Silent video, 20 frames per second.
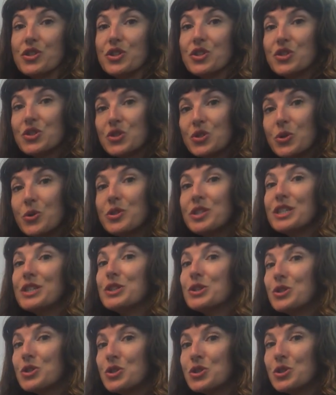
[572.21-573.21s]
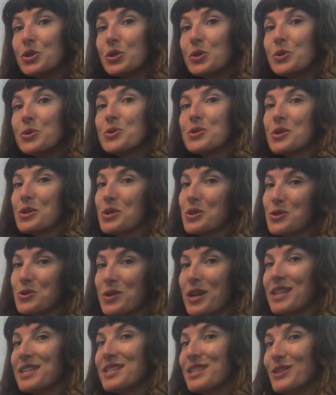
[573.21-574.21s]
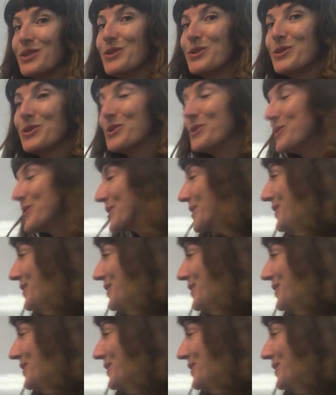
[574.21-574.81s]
The suit and the shoes, the dress and the shoes,